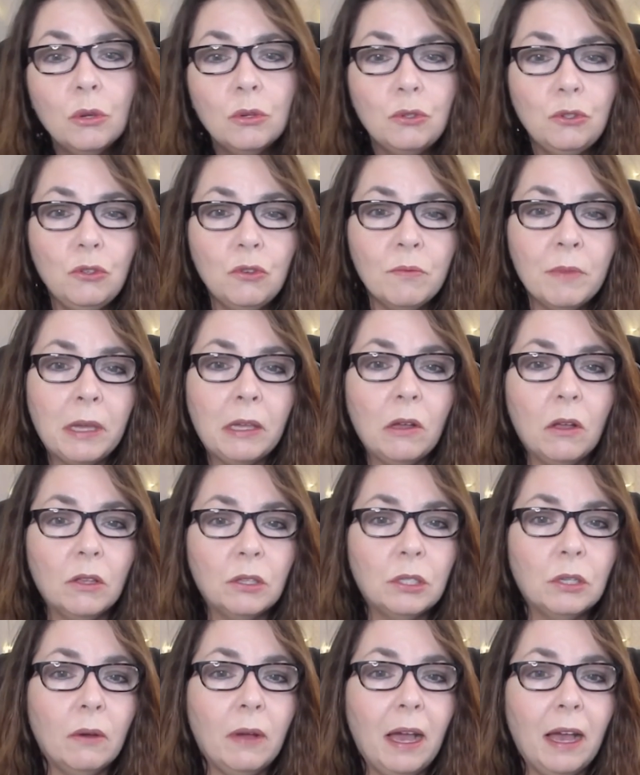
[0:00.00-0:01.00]
You may
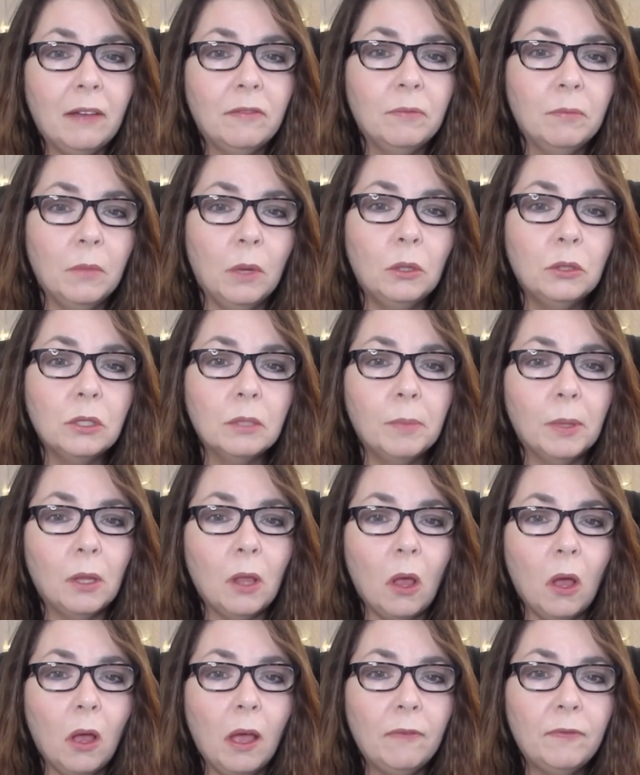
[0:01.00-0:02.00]
also have multiple
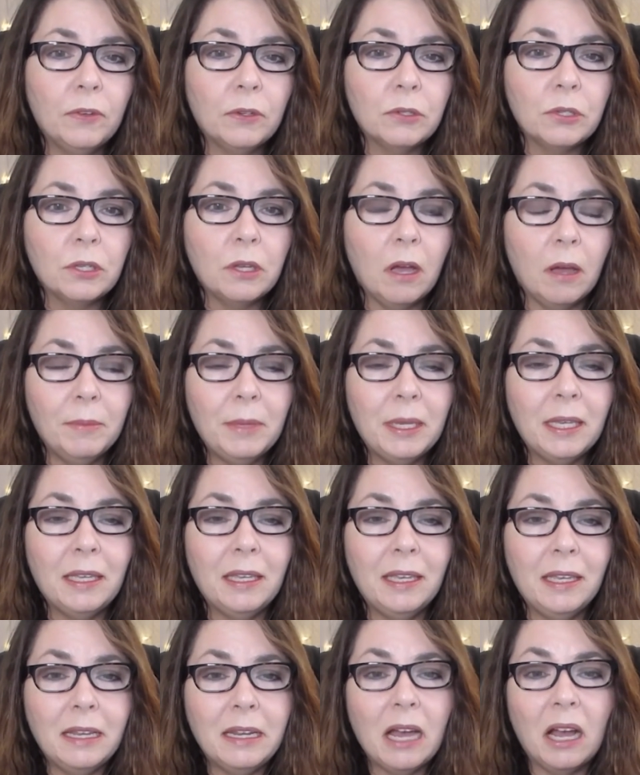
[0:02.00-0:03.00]
offers coming
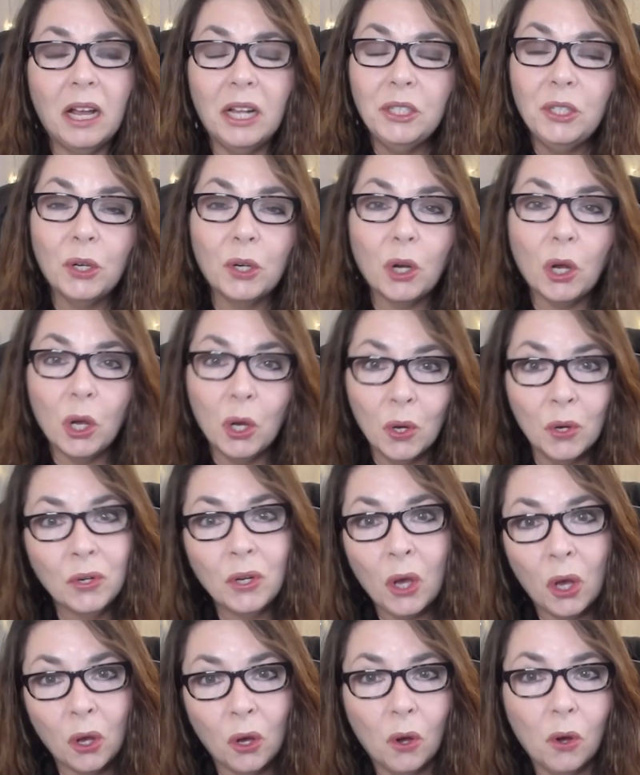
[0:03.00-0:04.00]
in on your own
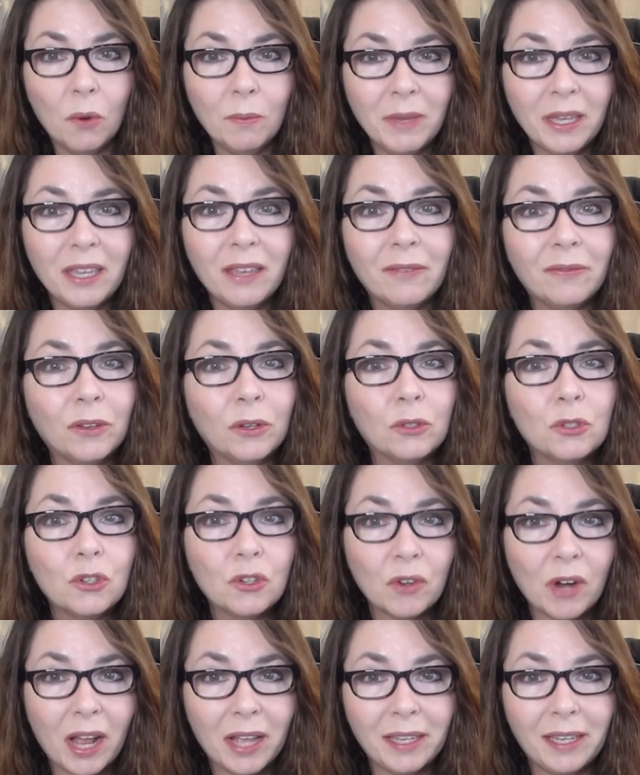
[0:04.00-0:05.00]
home if you're
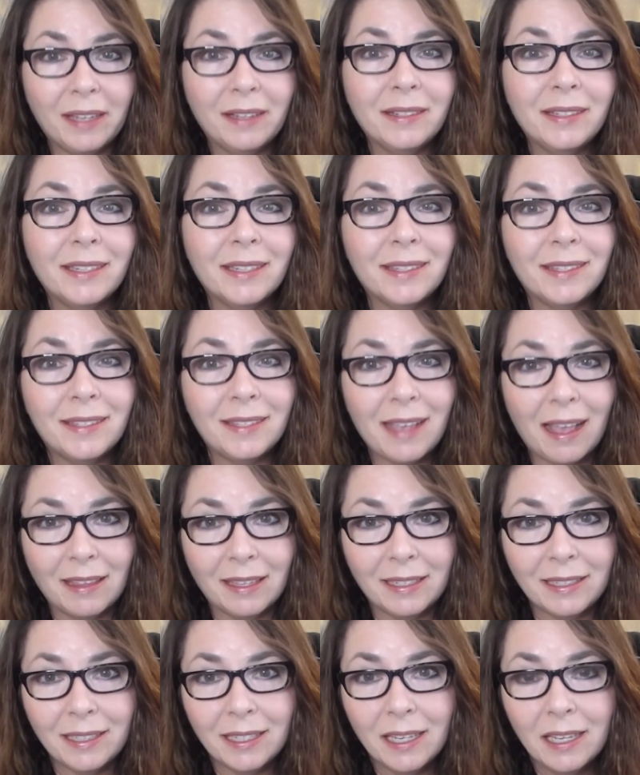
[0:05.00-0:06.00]
trying to sell
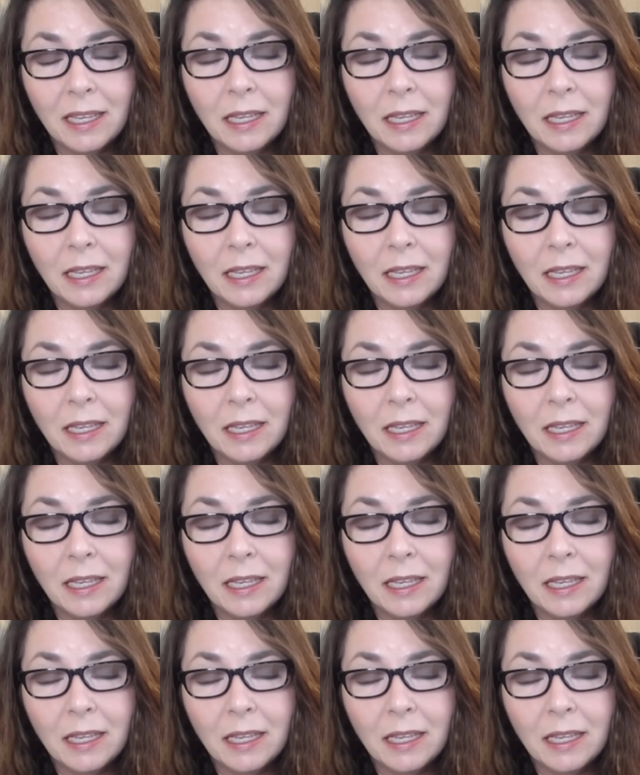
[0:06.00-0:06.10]
it.